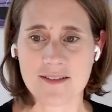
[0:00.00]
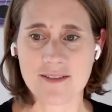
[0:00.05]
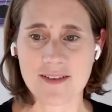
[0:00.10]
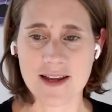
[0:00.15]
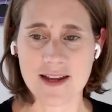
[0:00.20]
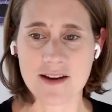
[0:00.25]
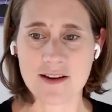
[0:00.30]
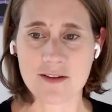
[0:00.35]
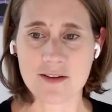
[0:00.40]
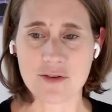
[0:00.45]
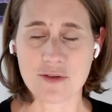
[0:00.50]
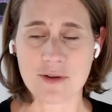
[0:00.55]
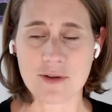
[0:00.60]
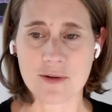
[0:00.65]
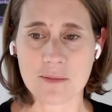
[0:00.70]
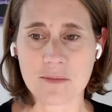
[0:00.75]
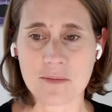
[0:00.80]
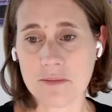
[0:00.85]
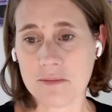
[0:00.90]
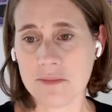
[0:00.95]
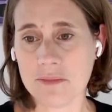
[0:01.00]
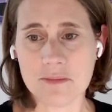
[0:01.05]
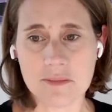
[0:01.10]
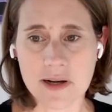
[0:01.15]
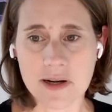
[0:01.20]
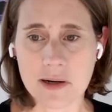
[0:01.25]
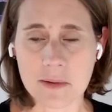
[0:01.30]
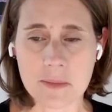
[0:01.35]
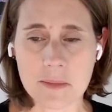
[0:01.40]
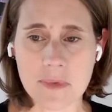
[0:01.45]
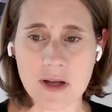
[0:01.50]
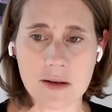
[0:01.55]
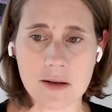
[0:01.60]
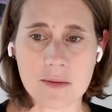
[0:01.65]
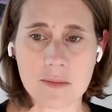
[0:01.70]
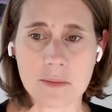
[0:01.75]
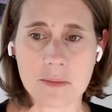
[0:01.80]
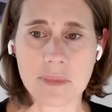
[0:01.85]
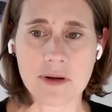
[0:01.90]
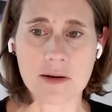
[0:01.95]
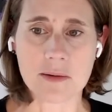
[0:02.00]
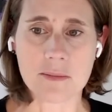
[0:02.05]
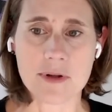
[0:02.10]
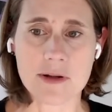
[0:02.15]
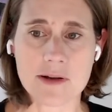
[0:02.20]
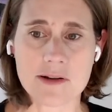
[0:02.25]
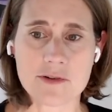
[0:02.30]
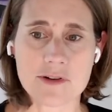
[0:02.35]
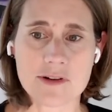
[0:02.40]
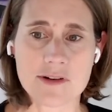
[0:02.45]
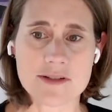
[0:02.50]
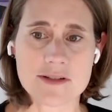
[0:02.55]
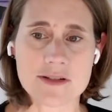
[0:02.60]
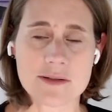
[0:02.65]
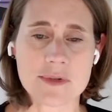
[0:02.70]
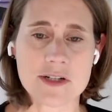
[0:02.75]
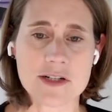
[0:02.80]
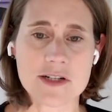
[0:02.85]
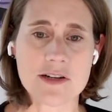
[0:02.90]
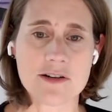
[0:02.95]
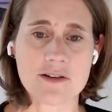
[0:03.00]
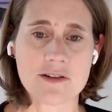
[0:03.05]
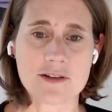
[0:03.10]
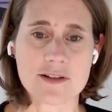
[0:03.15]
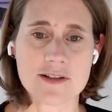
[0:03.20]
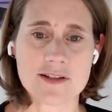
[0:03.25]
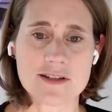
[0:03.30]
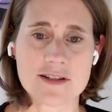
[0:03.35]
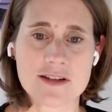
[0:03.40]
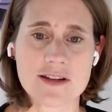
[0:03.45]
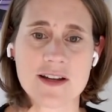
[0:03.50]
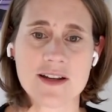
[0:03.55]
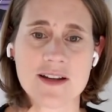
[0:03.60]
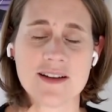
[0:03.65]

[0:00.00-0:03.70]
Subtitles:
getting to the bare minerals and materials